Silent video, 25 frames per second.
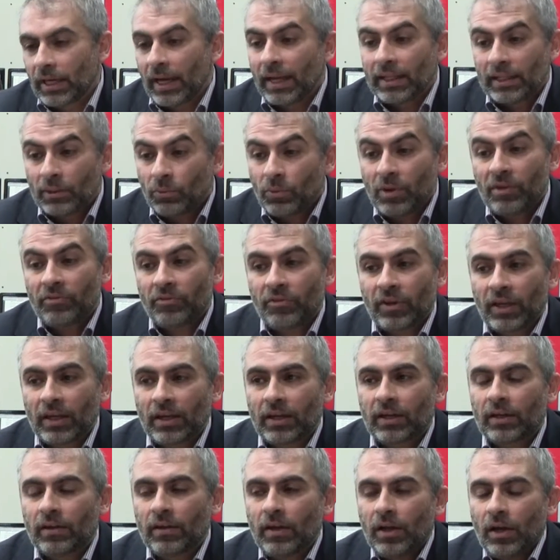And we
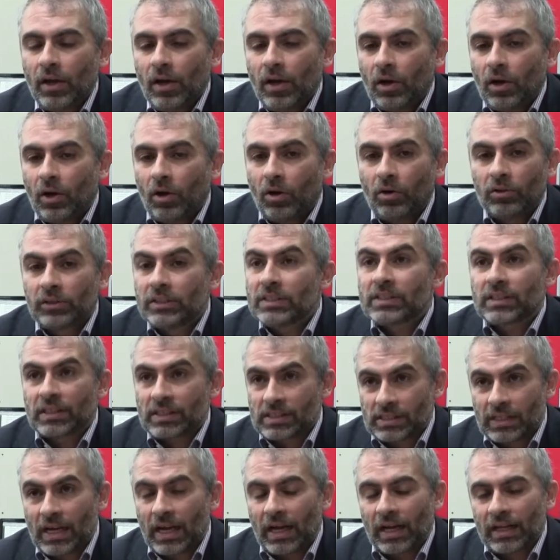think all these
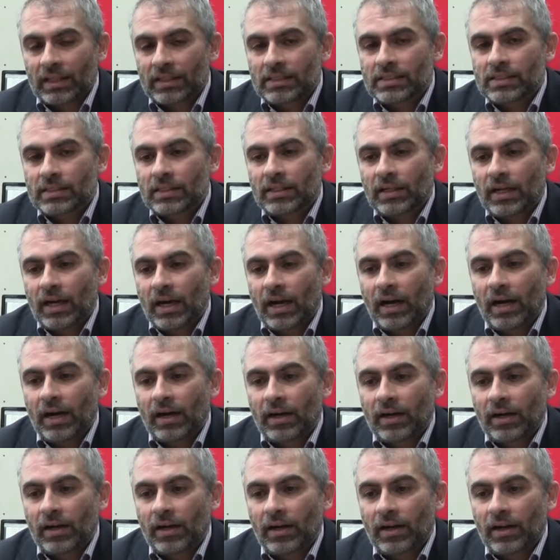results
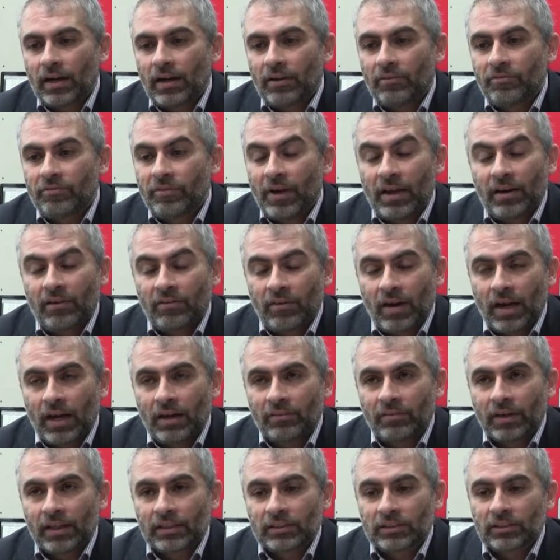are very
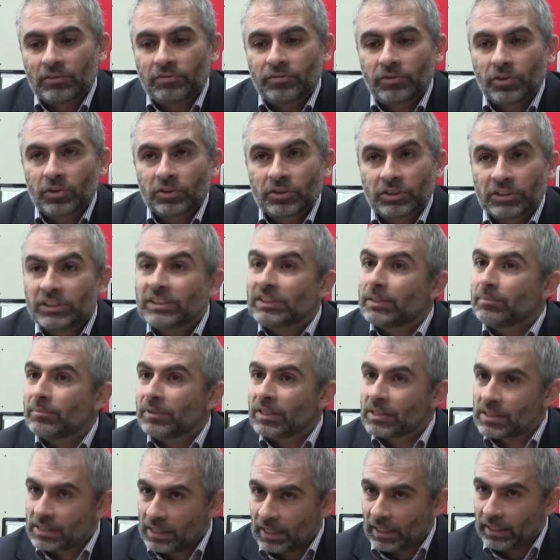relevant for system
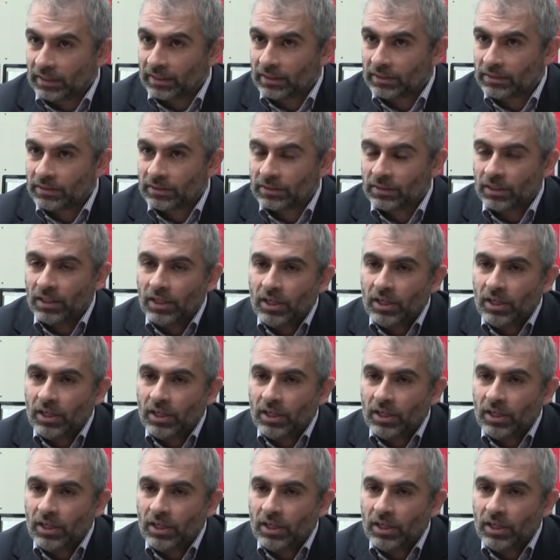designers